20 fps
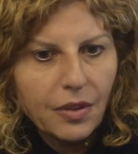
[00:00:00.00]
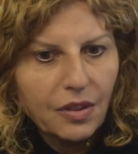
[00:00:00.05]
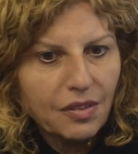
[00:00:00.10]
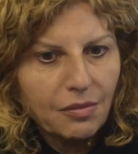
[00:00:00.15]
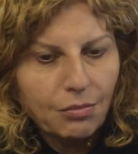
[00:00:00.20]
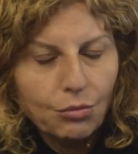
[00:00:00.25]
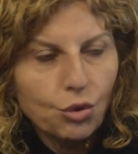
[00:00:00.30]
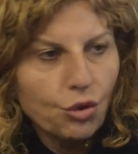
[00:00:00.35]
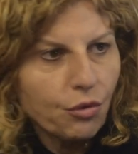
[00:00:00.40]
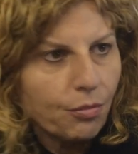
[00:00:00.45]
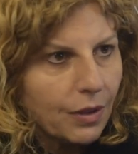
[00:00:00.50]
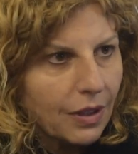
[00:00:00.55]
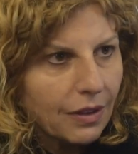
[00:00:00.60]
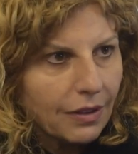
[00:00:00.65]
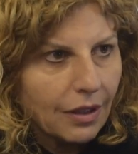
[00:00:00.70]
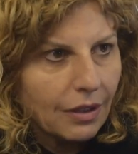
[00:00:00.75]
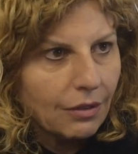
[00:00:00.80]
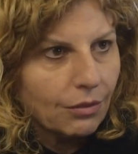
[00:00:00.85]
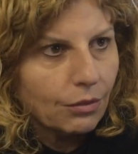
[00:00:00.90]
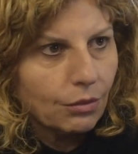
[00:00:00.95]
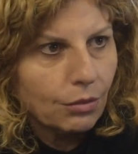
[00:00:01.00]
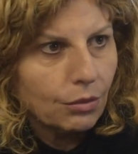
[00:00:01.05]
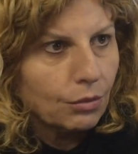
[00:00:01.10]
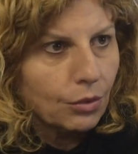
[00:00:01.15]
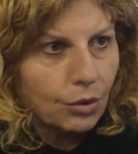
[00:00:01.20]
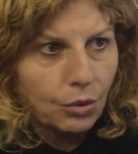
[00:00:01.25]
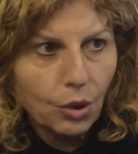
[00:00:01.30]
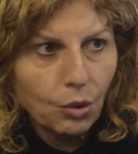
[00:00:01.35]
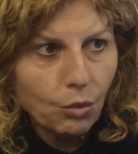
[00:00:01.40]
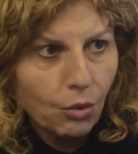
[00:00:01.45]
this movement that
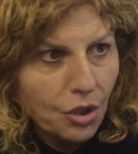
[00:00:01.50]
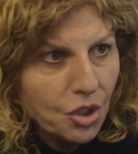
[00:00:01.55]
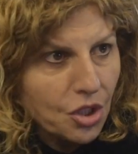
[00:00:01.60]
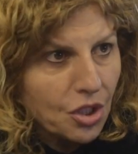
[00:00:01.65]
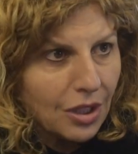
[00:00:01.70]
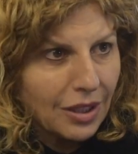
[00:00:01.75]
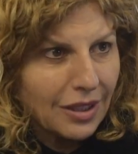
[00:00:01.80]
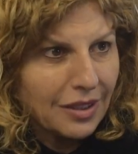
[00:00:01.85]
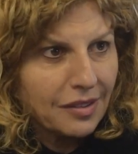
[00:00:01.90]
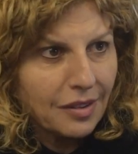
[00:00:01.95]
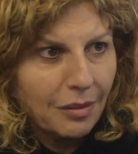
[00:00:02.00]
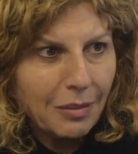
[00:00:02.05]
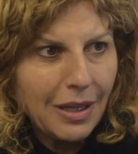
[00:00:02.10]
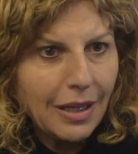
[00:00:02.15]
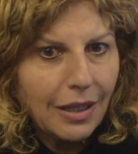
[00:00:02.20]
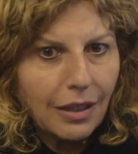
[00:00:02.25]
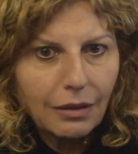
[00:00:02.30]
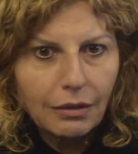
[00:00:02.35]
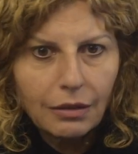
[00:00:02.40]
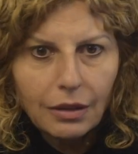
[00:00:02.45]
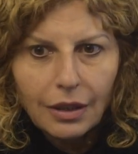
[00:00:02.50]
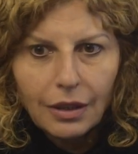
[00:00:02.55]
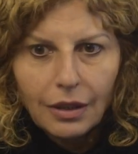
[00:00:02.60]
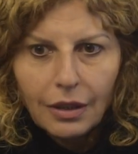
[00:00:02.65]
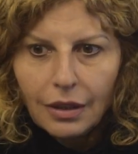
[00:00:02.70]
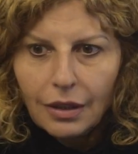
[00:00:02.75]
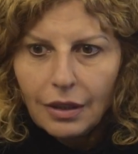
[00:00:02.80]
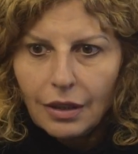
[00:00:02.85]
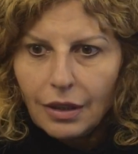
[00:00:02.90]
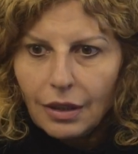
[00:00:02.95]
we're all watching, and somehow
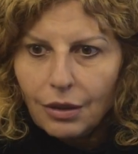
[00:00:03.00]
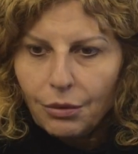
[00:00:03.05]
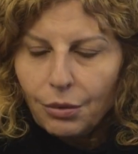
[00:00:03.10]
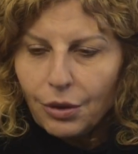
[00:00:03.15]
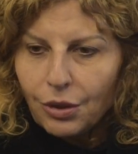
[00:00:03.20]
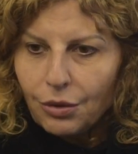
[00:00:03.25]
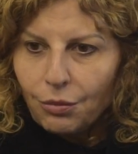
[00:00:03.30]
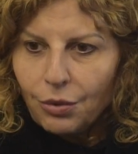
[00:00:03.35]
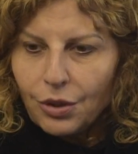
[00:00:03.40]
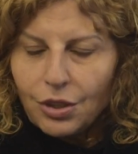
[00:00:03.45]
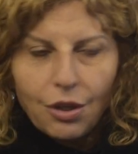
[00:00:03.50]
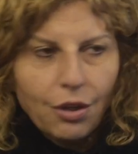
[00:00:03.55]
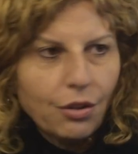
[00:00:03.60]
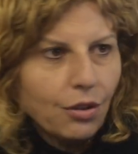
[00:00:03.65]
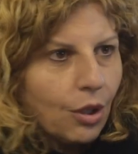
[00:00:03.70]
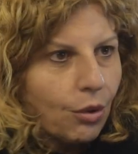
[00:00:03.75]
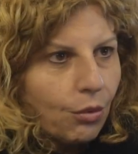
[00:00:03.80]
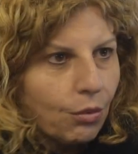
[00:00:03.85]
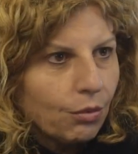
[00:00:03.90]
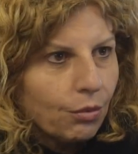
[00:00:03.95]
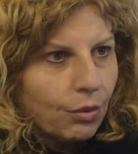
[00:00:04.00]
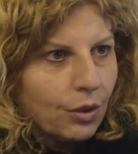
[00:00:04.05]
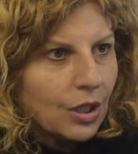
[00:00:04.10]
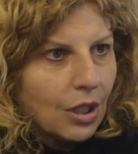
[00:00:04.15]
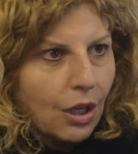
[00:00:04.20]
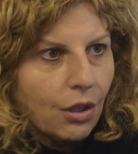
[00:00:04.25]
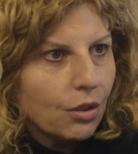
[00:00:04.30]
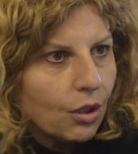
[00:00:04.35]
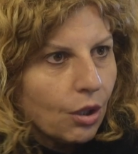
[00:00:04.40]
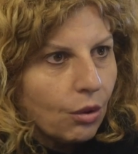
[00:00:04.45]
we don't know
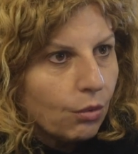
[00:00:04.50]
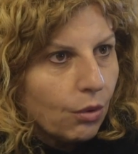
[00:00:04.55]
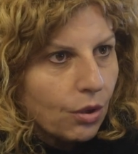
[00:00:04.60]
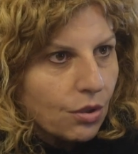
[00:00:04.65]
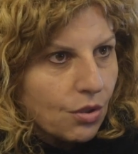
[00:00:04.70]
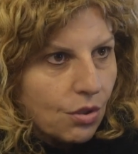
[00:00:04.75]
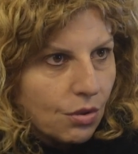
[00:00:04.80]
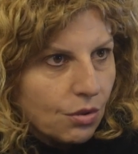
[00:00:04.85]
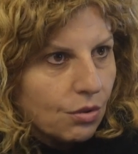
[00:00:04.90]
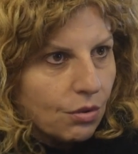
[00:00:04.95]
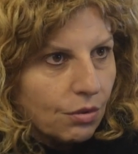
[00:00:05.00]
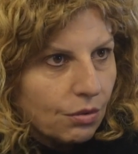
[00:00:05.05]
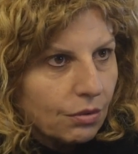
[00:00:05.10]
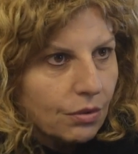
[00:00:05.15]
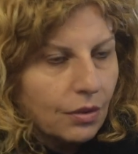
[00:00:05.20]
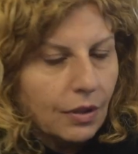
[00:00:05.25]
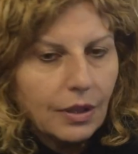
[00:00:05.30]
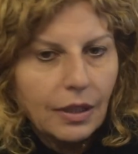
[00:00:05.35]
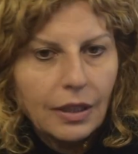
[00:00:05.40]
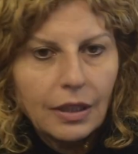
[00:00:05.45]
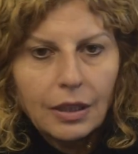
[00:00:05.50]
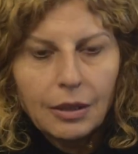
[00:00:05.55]
what to do.